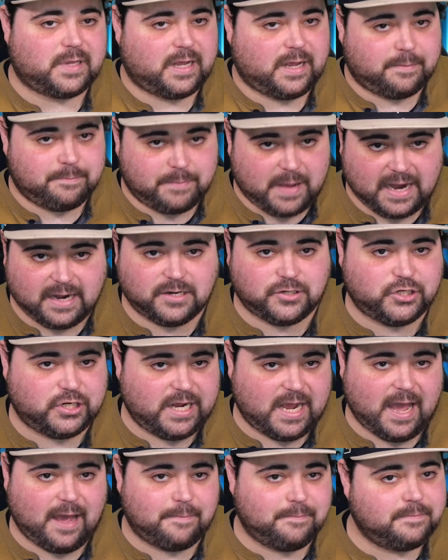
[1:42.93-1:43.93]
and been a
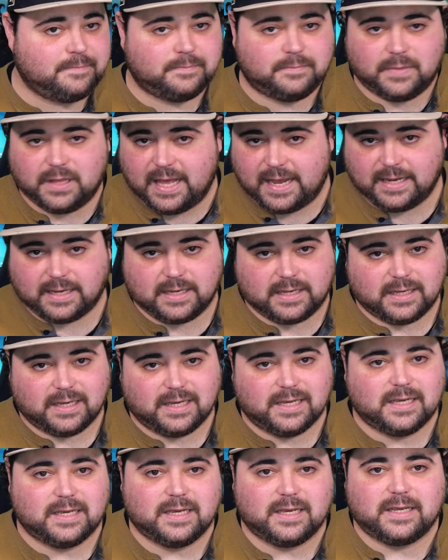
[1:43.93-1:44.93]
GM, like,
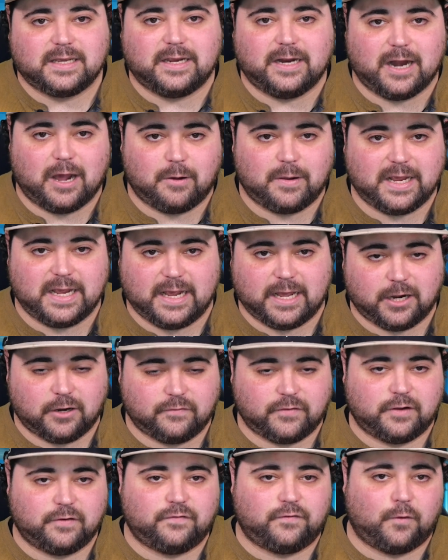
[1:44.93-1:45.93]
he
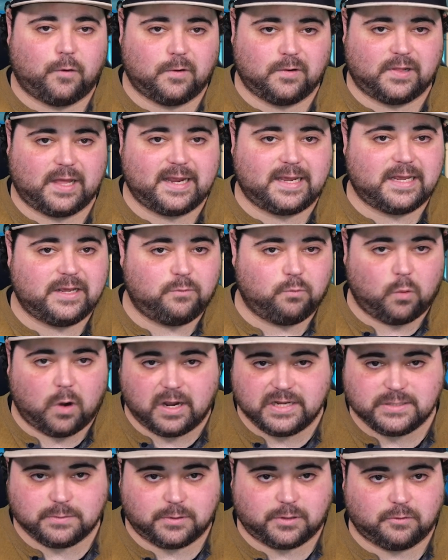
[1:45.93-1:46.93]
interviewed for, like he
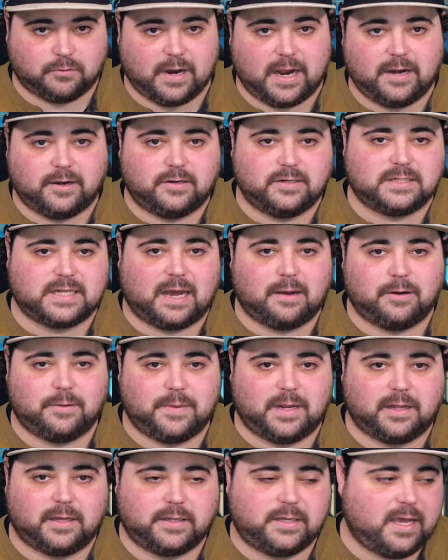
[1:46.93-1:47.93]
was with the Raiders, I would have
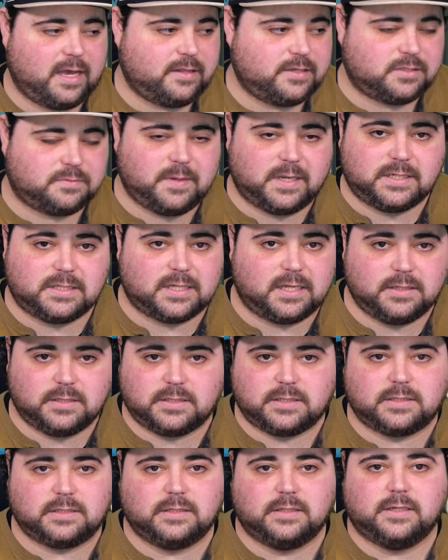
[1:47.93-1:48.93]
been like, yeah, this makes
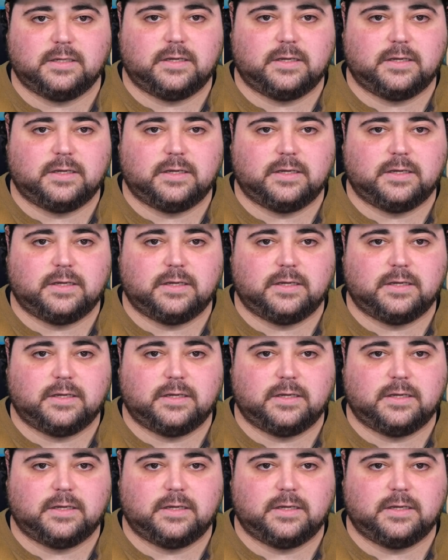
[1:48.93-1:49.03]
sense.